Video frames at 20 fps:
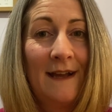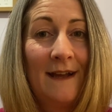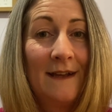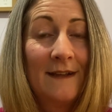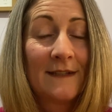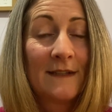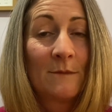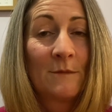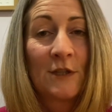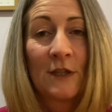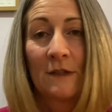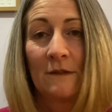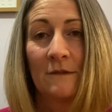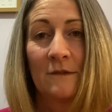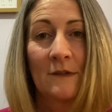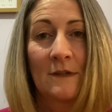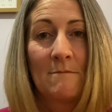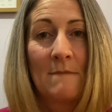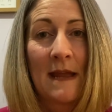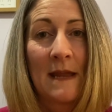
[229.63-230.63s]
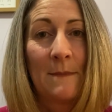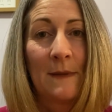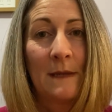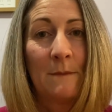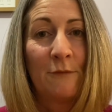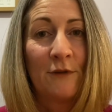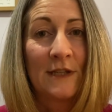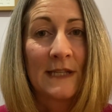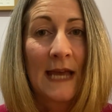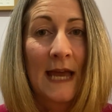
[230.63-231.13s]
Some children maybe
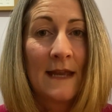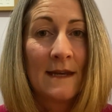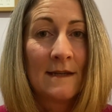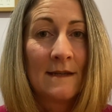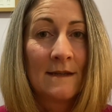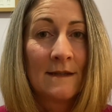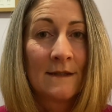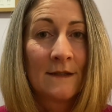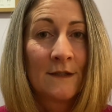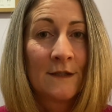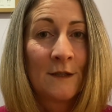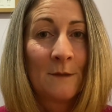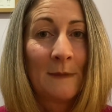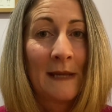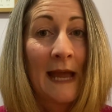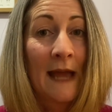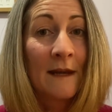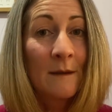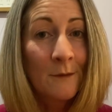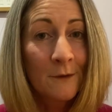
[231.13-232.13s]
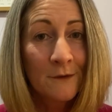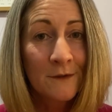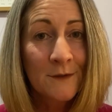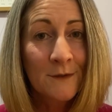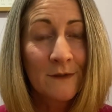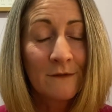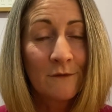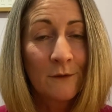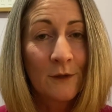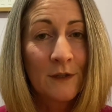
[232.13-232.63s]
pretend to be animals
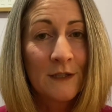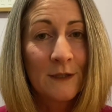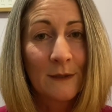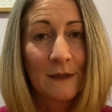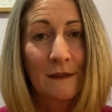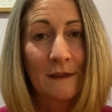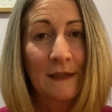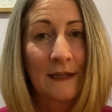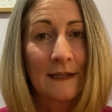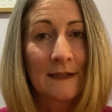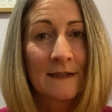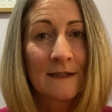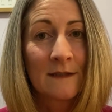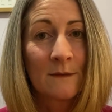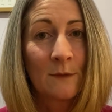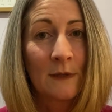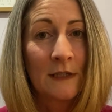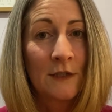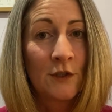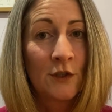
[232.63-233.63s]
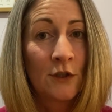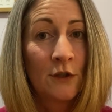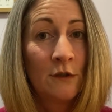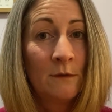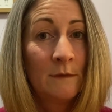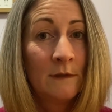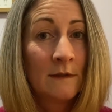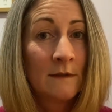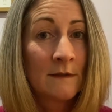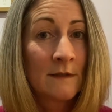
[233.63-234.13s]
to avoid doing things which
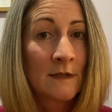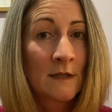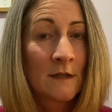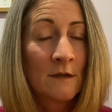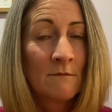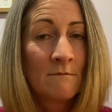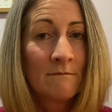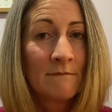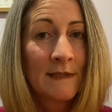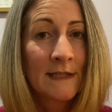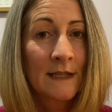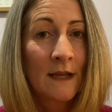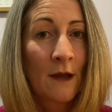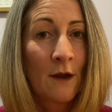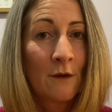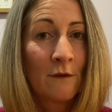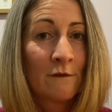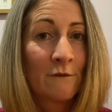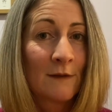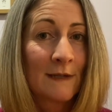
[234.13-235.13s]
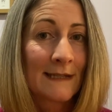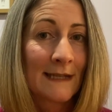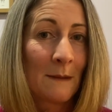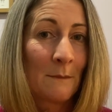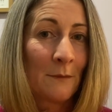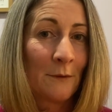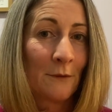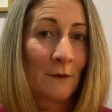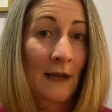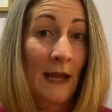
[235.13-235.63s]
humans do. So, for
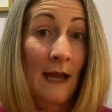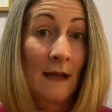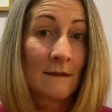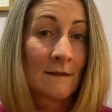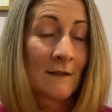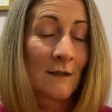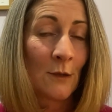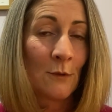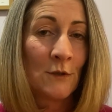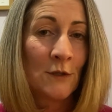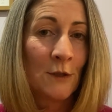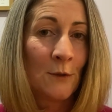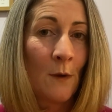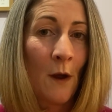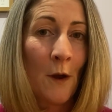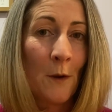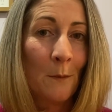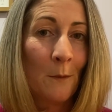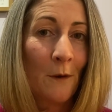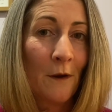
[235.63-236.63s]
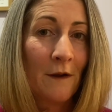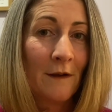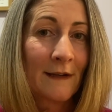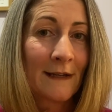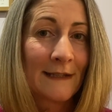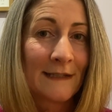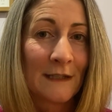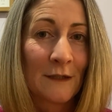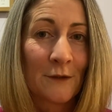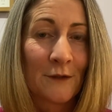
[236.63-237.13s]
example, cats don't do
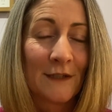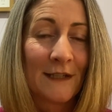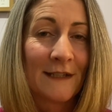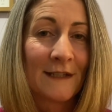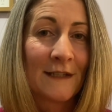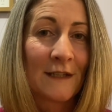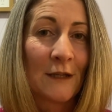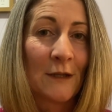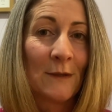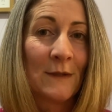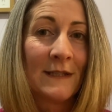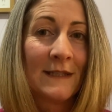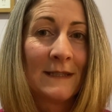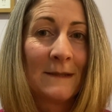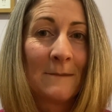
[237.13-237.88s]
homework is a good excuse.